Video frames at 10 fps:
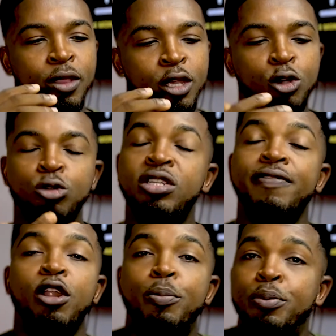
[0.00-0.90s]
You could
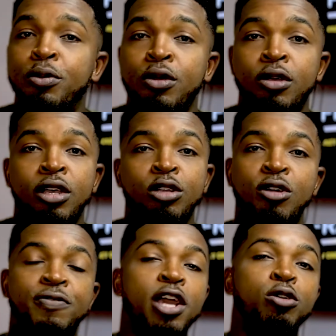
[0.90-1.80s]
develop a
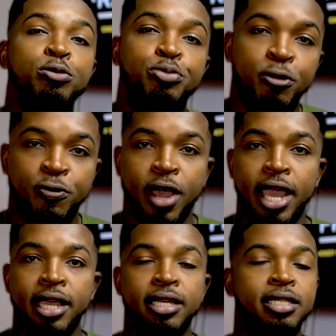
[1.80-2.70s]
very good
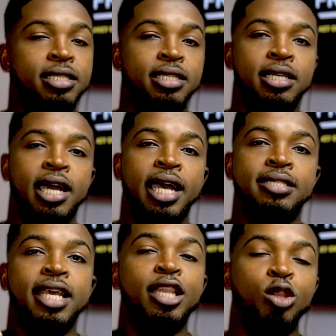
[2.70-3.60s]
profile
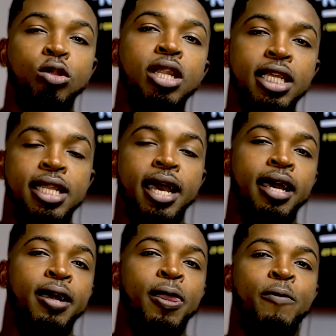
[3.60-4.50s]
as a thought leader
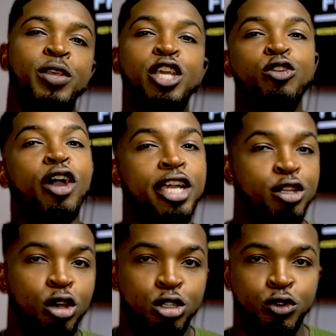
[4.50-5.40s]
in your
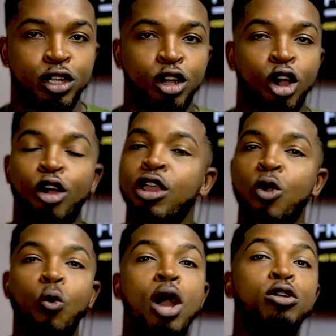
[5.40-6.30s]
industry or a
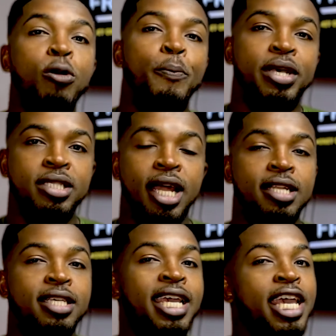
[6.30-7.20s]
well-known
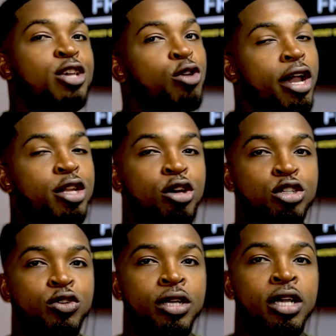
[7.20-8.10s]
personality in your industry.